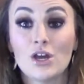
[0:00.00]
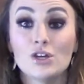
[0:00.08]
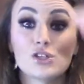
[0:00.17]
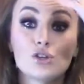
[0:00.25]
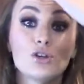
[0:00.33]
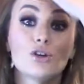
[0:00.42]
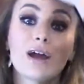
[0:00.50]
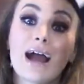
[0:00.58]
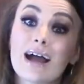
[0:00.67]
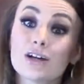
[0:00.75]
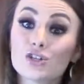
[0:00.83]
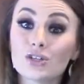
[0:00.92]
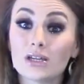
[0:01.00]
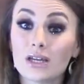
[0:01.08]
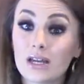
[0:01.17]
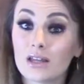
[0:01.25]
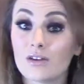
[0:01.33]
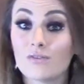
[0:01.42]
So you're actually
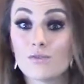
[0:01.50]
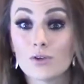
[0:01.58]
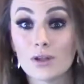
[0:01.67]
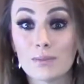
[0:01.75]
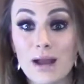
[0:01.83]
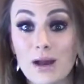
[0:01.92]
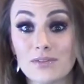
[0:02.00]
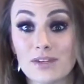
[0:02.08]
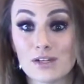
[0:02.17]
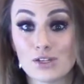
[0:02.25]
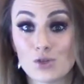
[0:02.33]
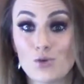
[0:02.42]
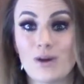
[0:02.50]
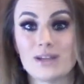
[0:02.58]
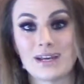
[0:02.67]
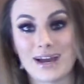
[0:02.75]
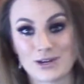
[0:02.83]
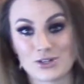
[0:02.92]
getting the full amount that is going
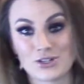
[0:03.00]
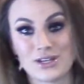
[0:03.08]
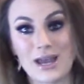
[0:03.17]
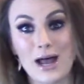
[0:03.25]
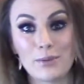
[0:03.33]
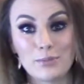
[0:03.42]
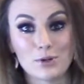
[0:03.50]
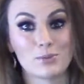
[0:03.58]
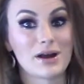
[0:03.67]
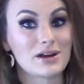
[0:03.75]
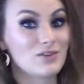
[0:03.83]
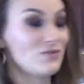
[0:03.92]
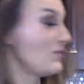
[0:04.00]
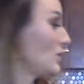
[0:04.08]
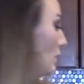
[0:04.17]
to actually help your body feel